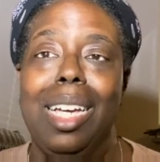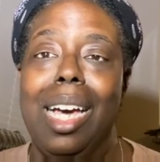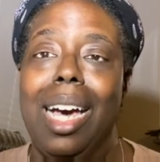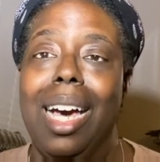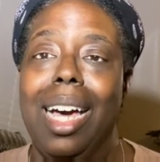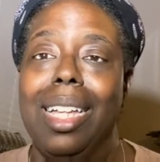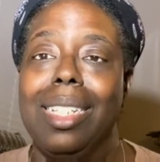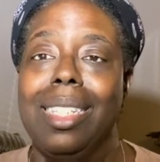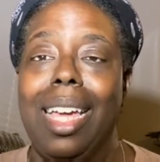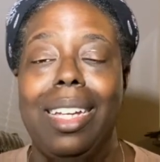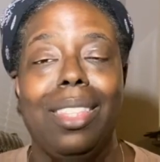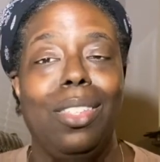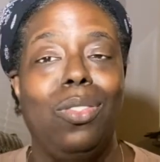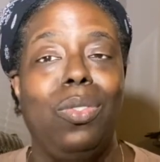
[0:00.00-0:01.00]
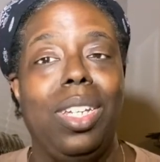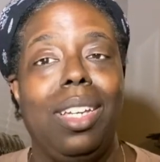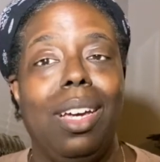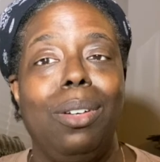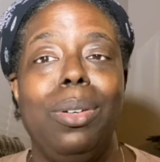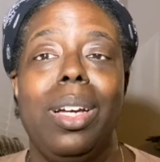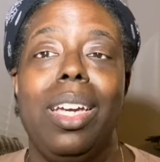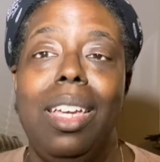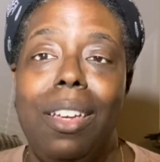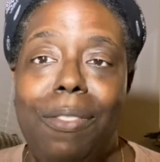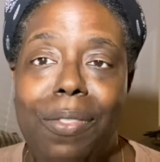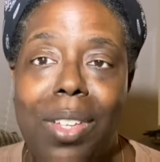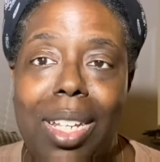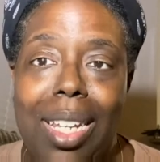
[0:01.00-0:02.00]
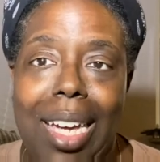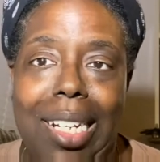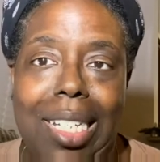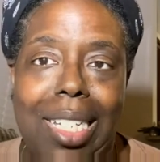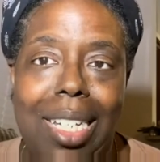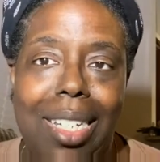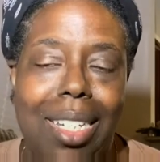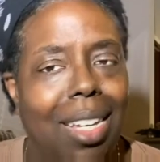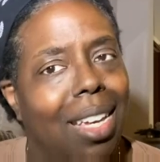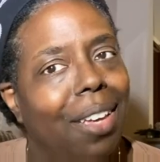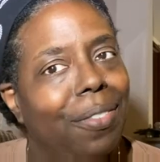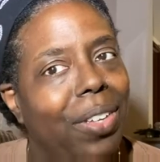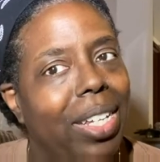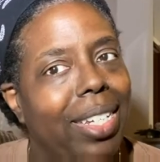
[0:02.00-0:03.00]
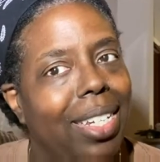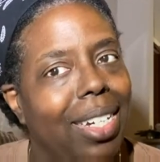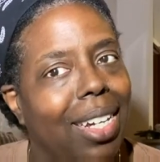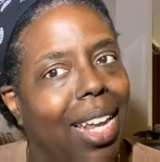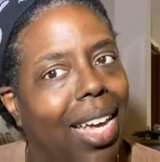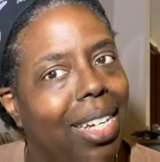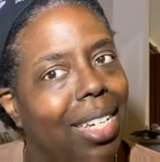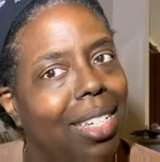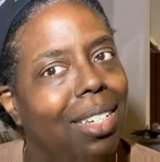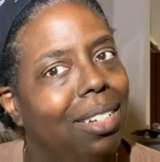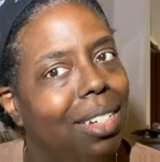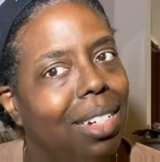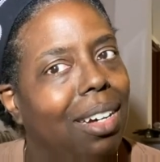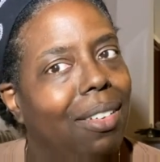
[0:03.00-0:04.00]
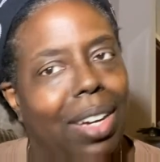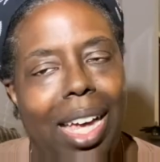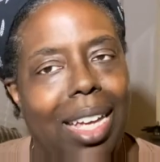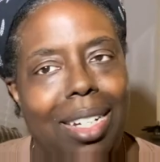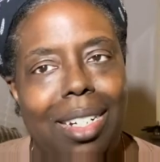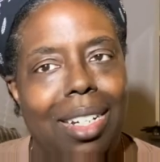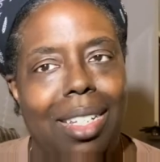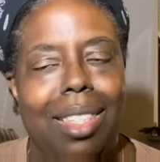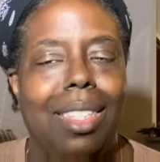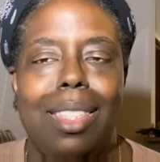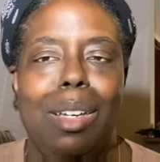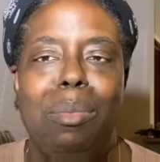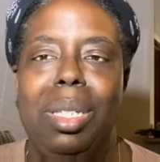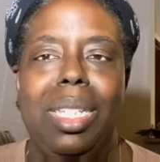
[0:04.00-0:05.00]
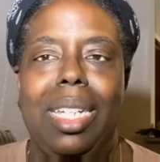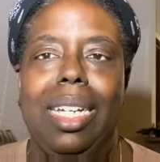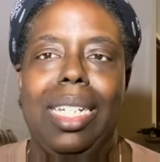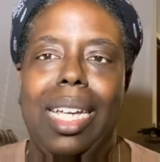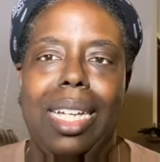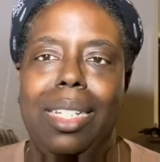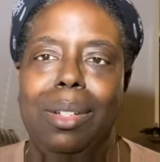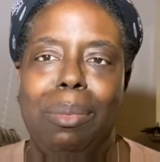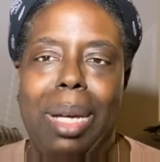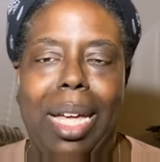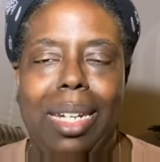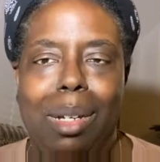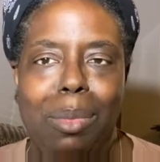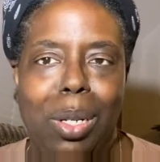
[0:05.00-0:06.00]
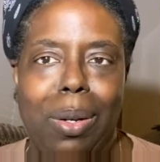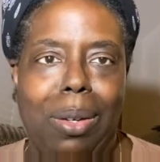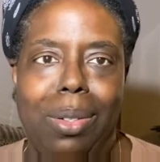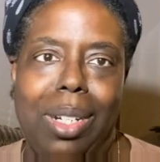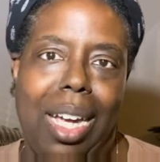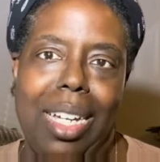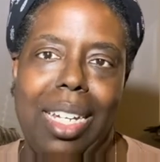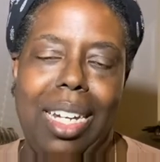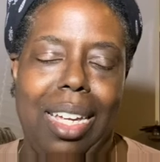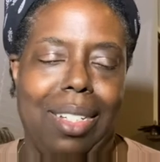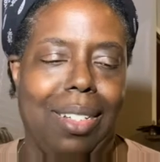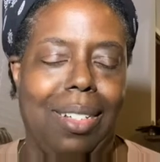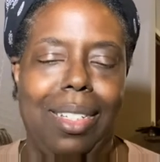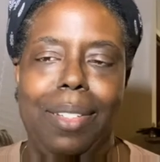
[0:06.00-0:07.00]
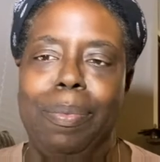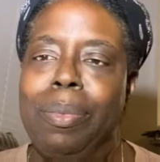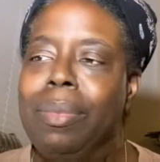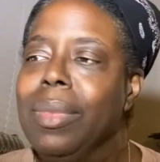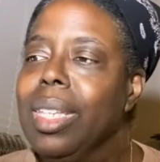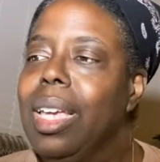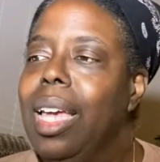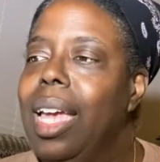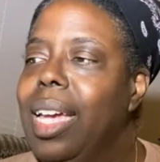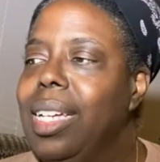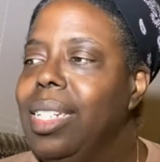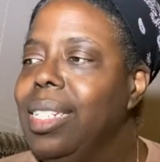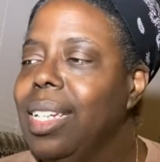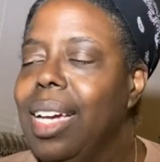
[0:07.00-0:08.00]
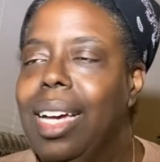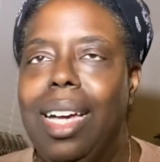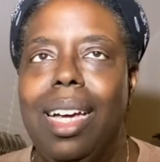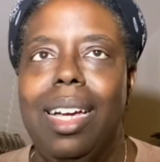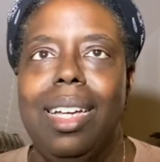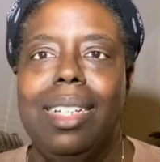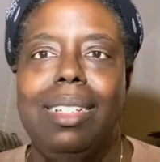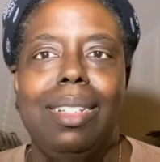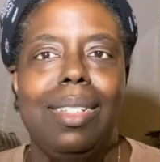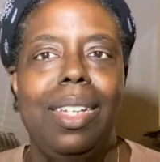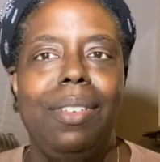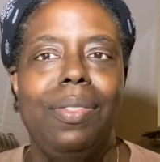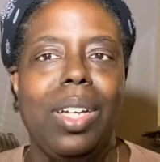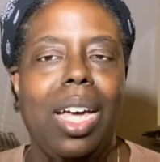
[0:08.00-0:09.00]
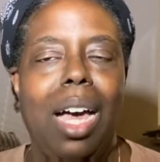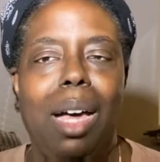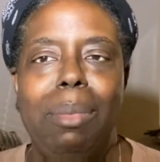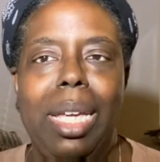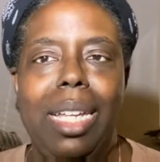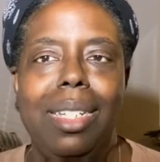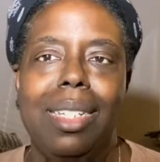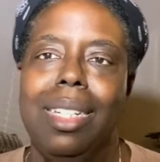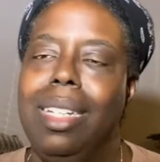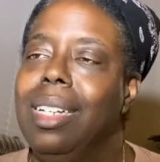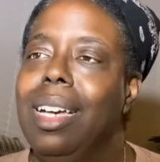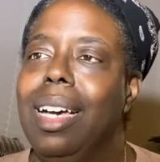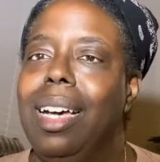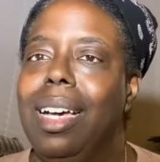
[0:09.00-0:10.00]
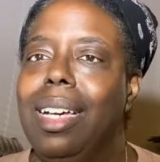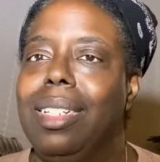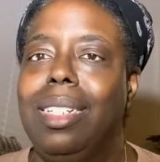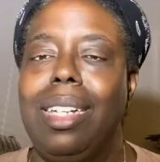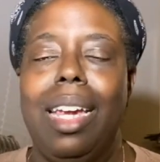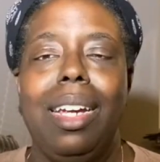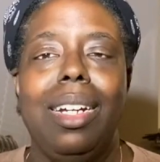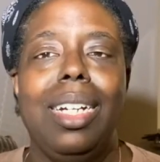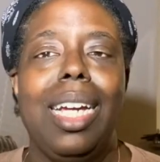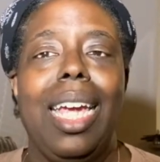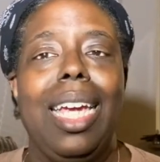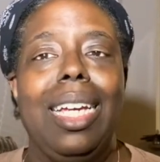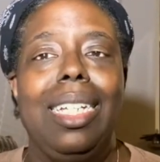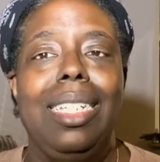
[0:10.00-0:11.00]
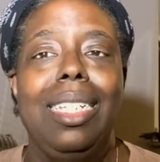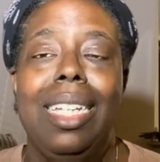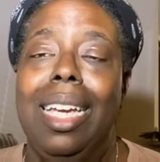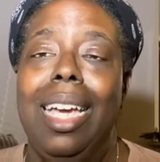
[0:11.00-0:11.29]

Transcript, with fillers: uh, like this video if you liked it. If you didn't like it, you can go ahead and hit the thumbs down. I don't mind. I'm grown. I can handle it. And uh, leave a comment, uh, share, and